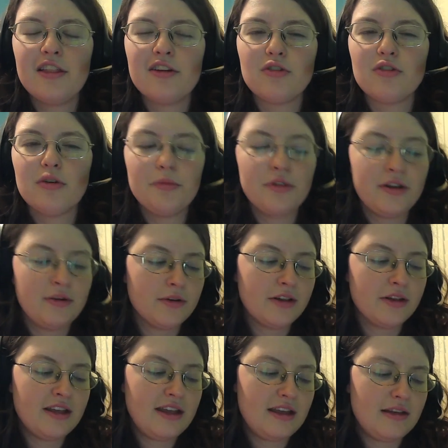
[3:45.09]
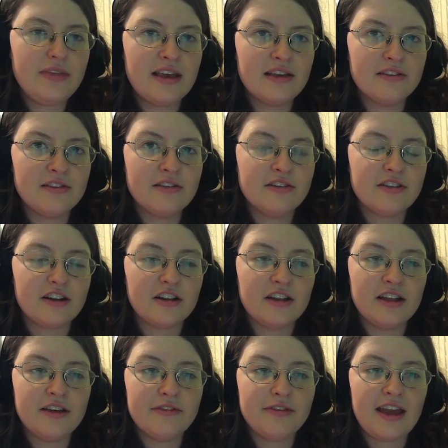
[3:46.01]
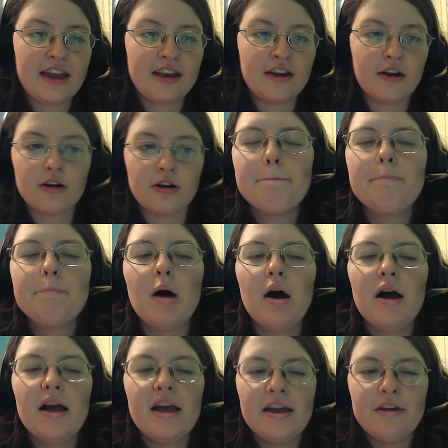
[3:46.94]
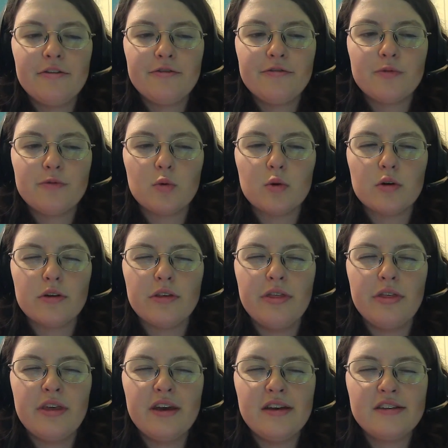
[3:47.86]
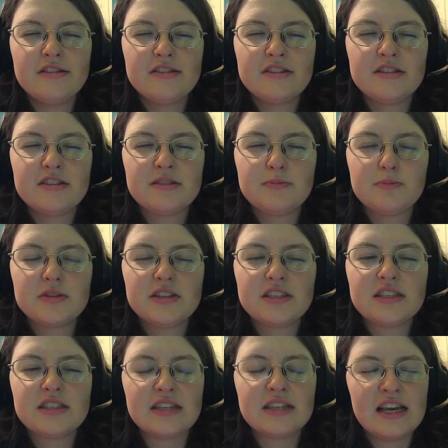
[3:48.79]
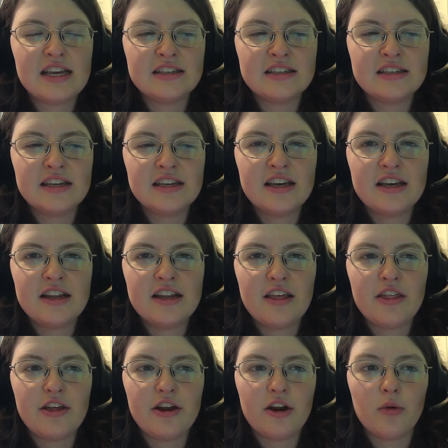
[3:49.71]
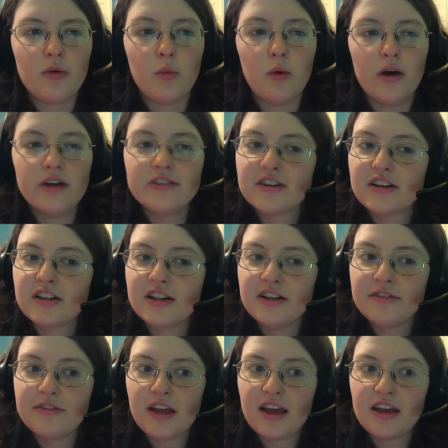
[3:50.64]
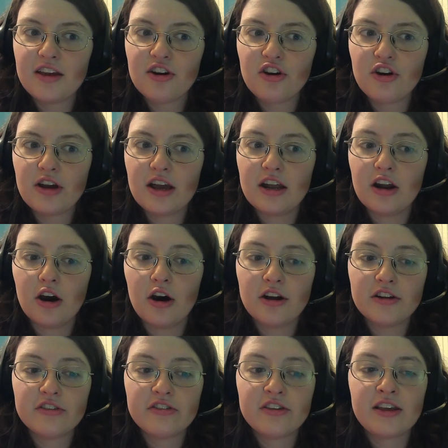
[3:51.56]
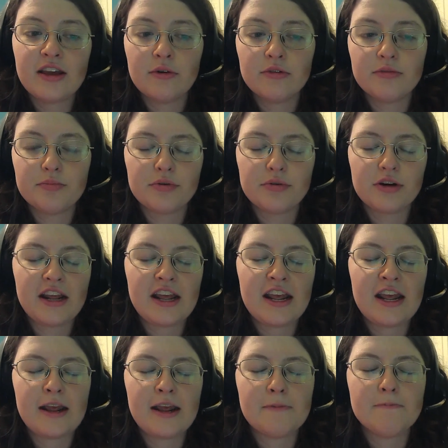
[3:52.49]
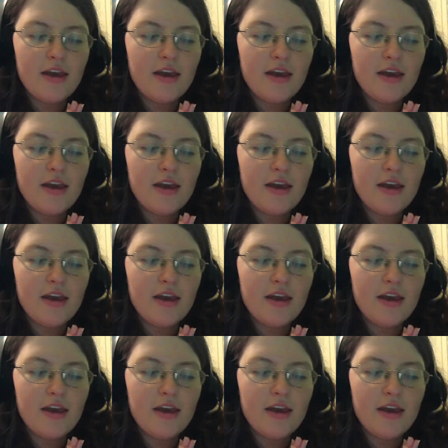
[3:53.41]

There normally really isn't a cliffhanger, but for this season, there was a cliffhanger, and honestly, it was pretty